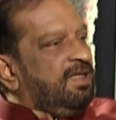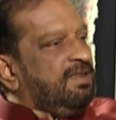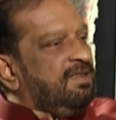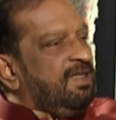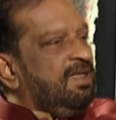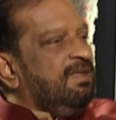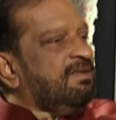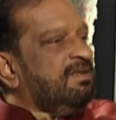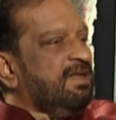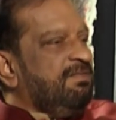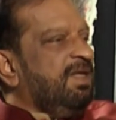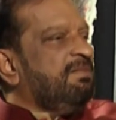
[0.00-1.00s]
they
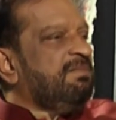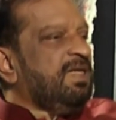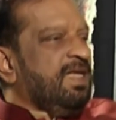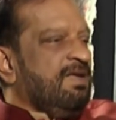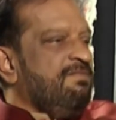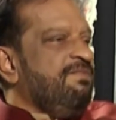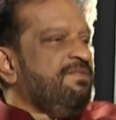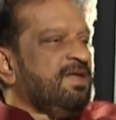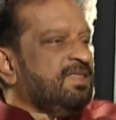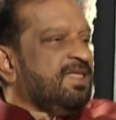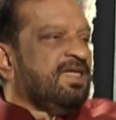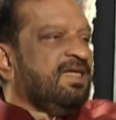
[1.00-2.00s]
remember every
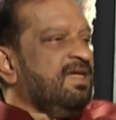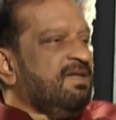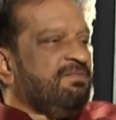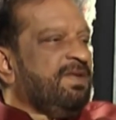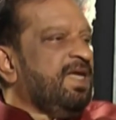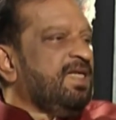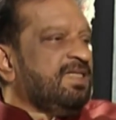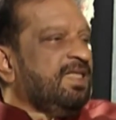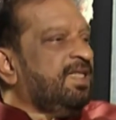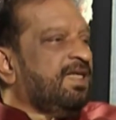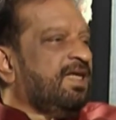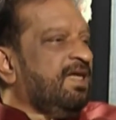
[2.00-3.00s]
single painting
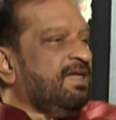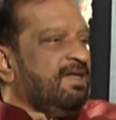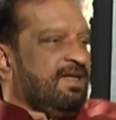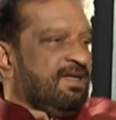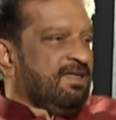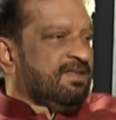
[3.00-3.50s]
that I had done.